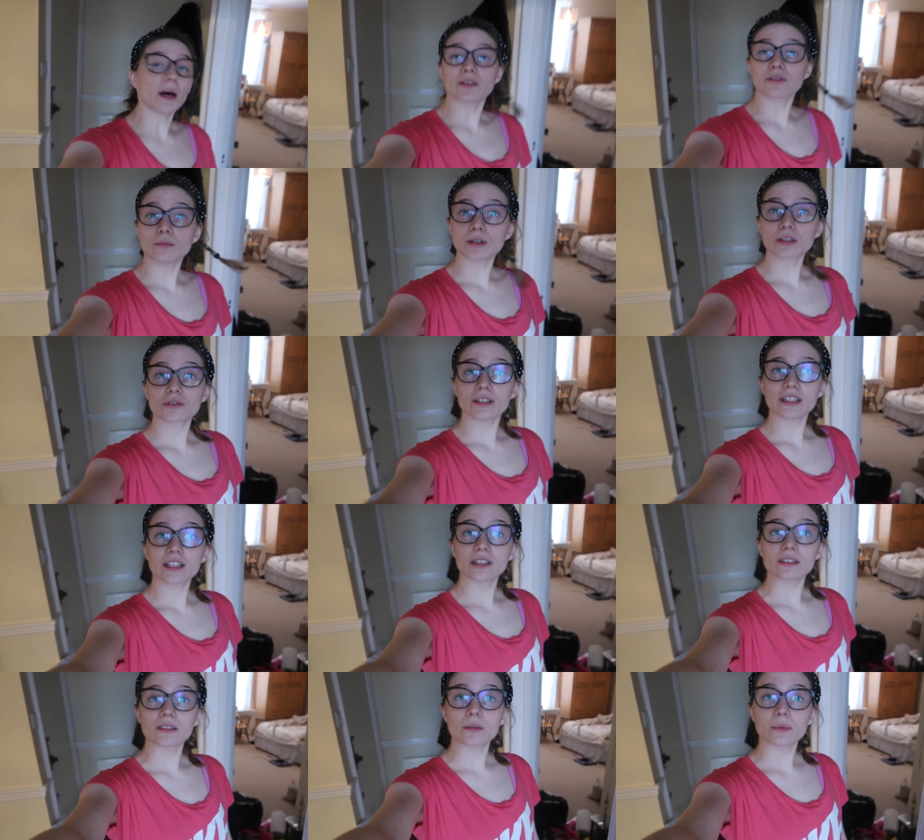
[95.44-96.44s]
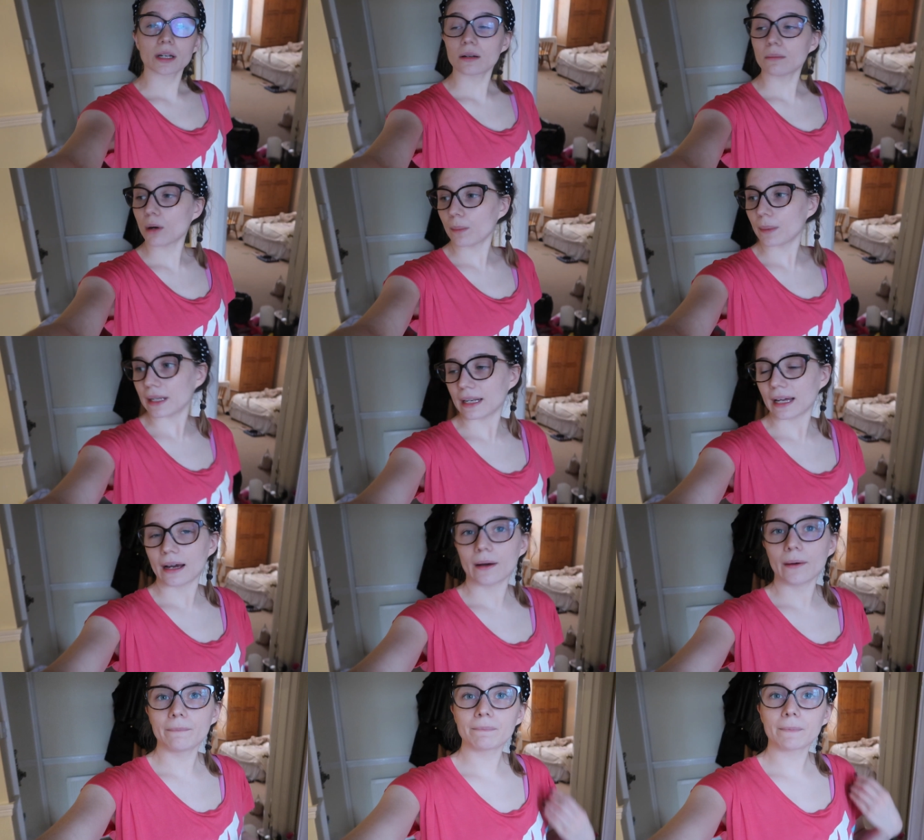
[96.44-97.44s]
bathroom looks really good, so we're gonna mop it
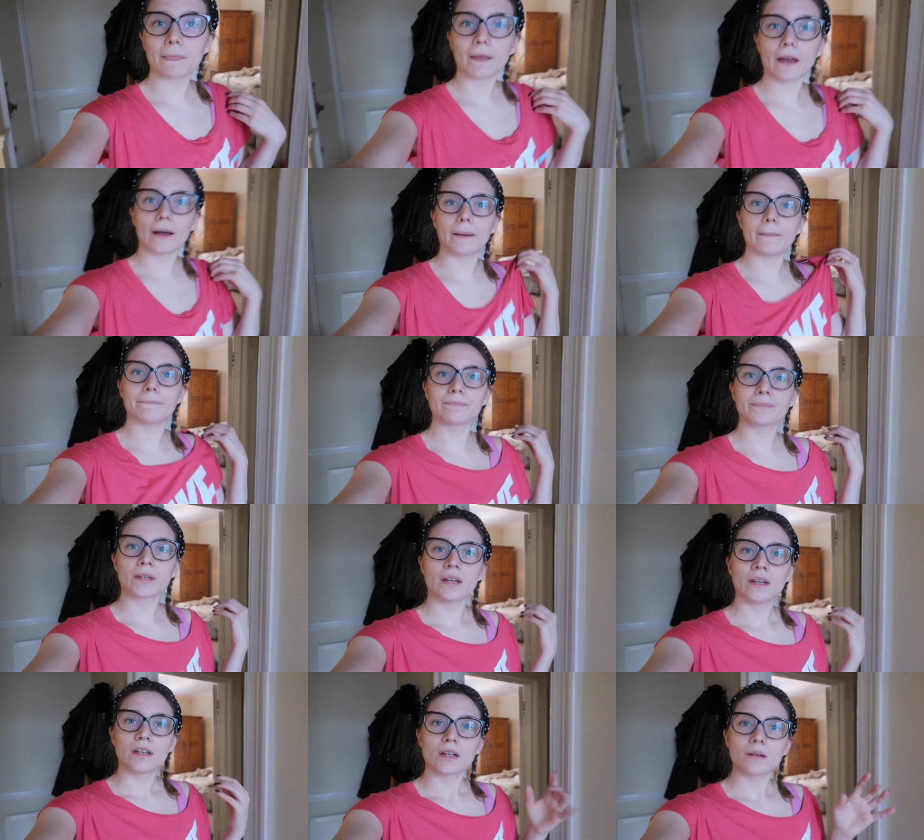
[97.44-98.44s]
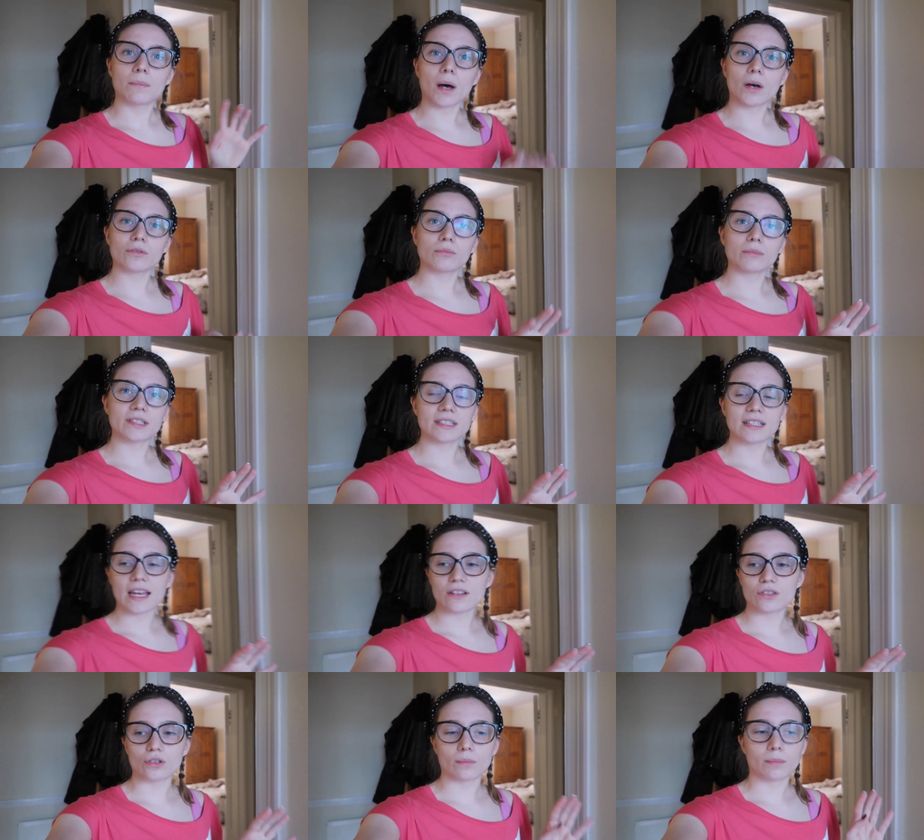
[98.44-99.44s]
now. Bathroom was
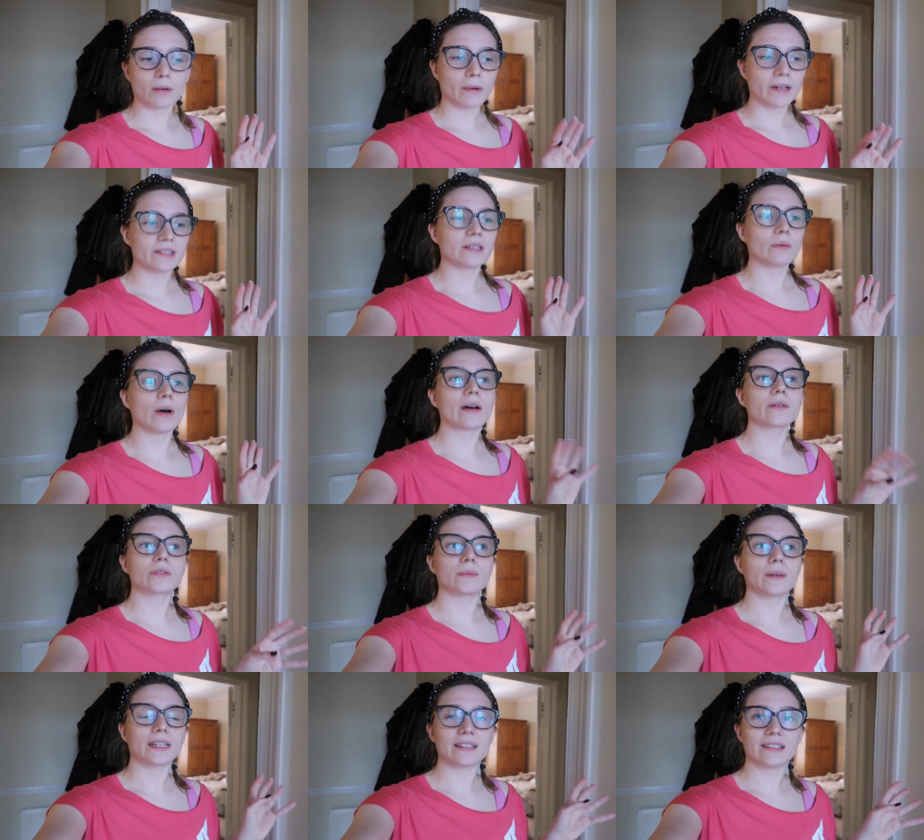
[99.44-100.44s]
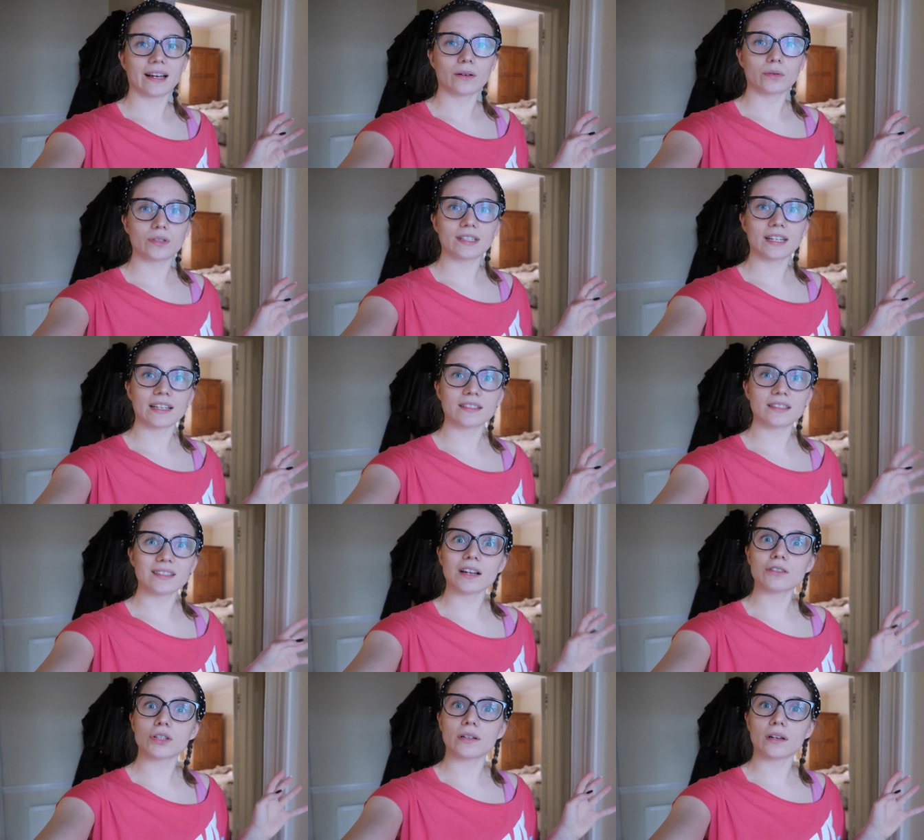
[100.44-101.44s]
today's job. We might see what else we can tackle today, because
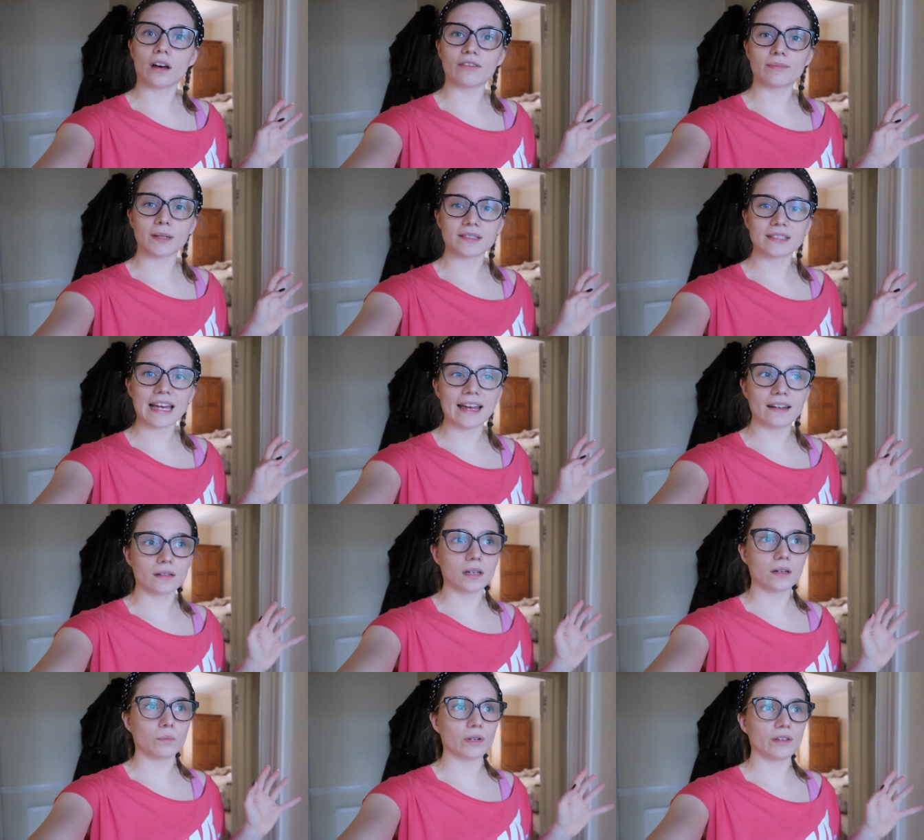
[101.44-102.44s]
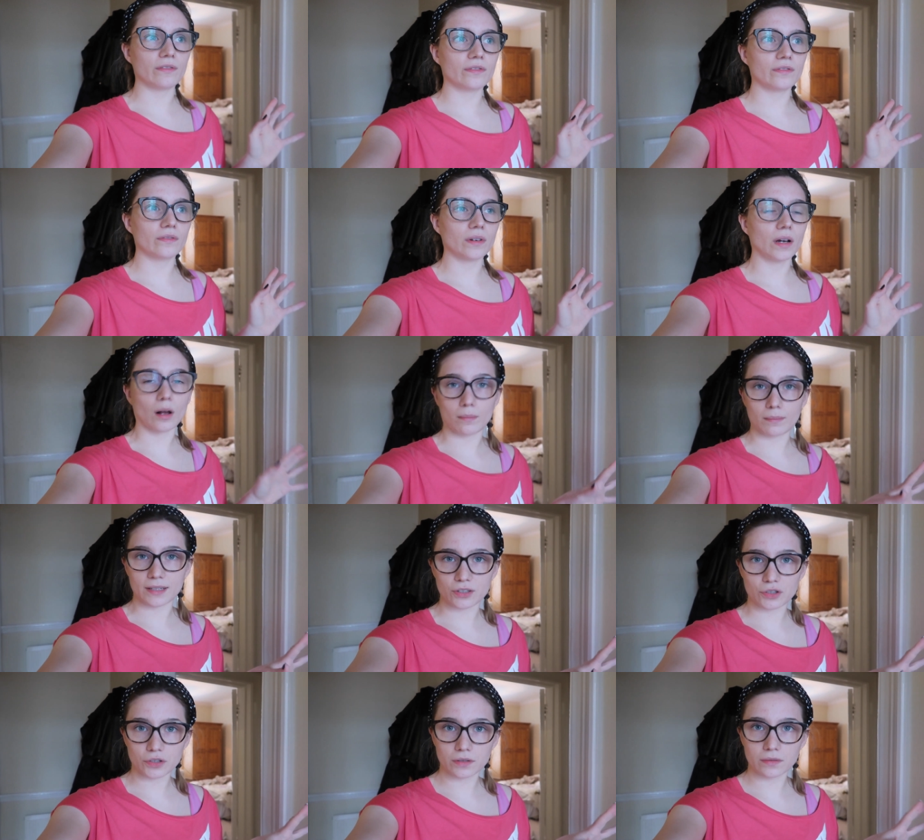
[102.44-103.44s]
it's actually 10:30 and we've
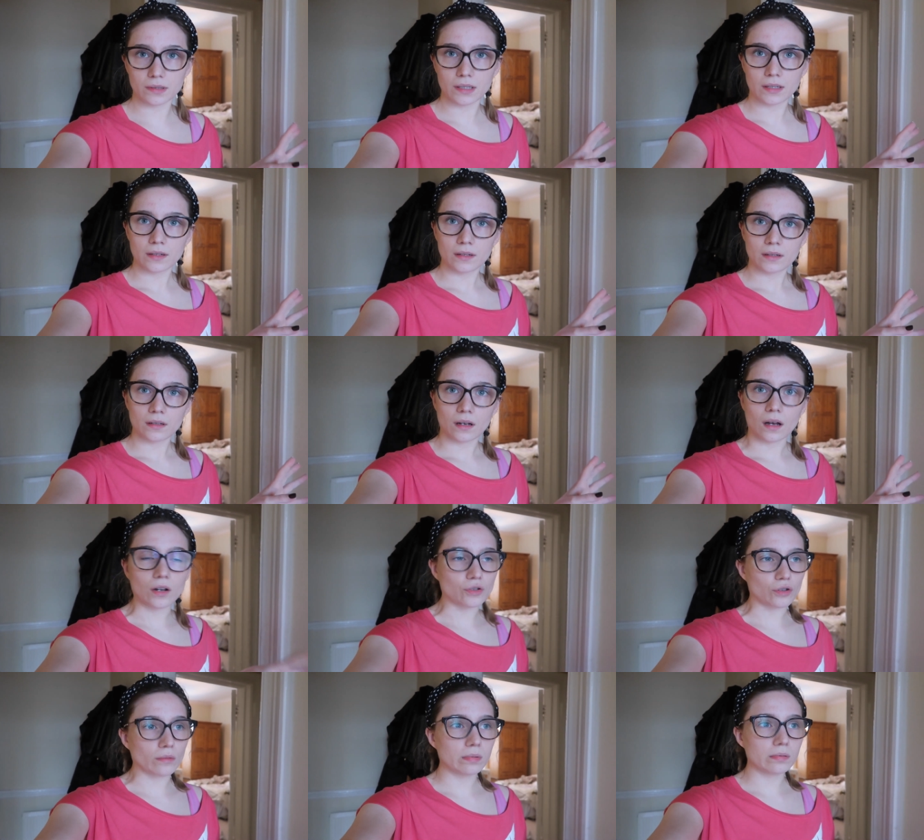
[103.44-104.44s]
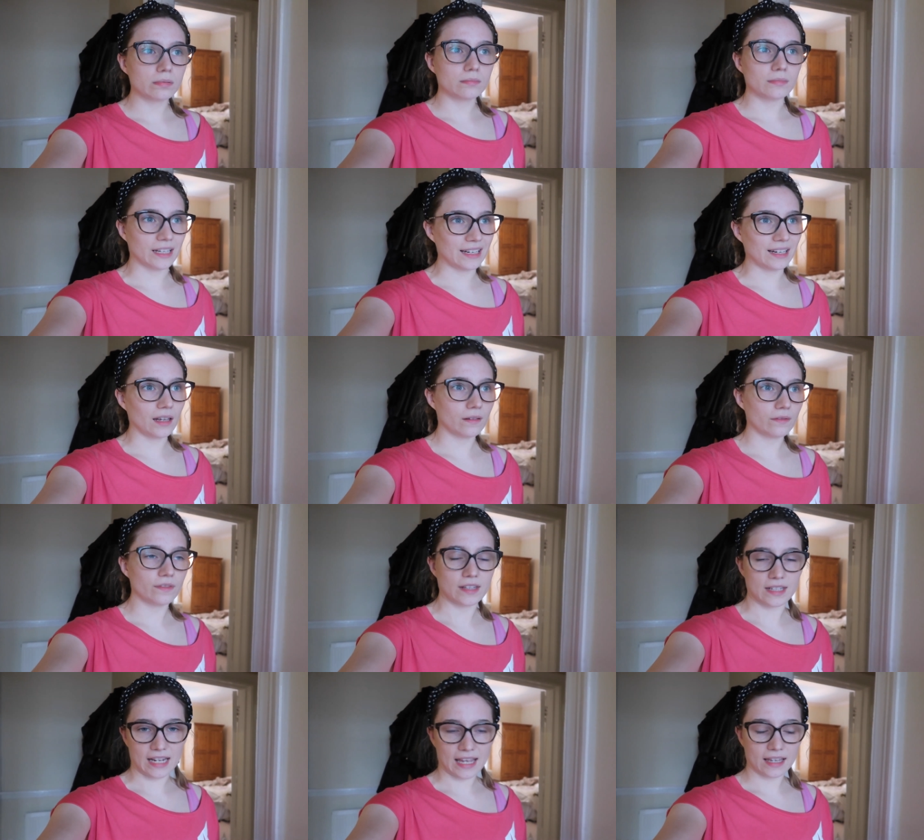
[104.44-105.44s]
accomplished our job nearly
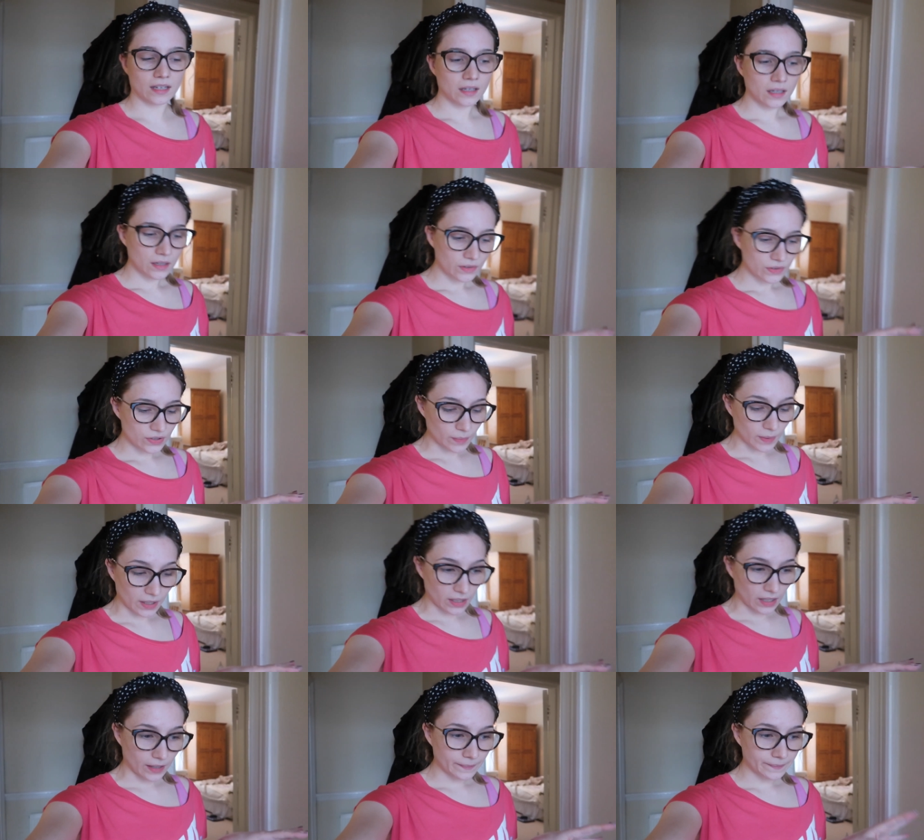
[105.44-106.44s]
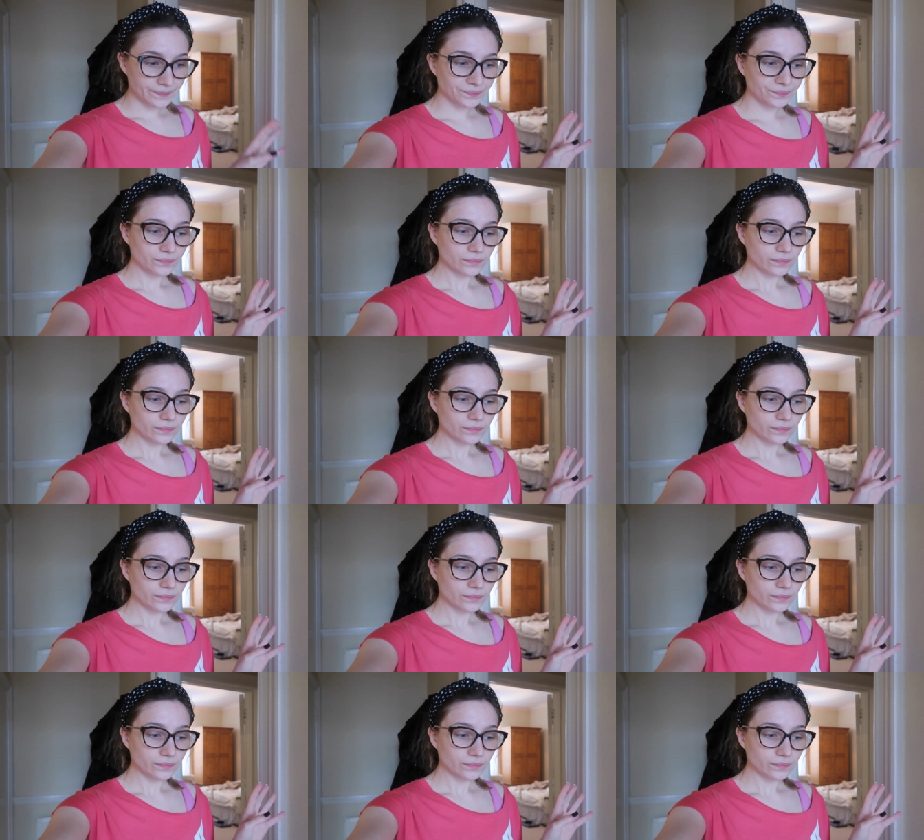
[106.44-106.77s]
for the day. So we're gonna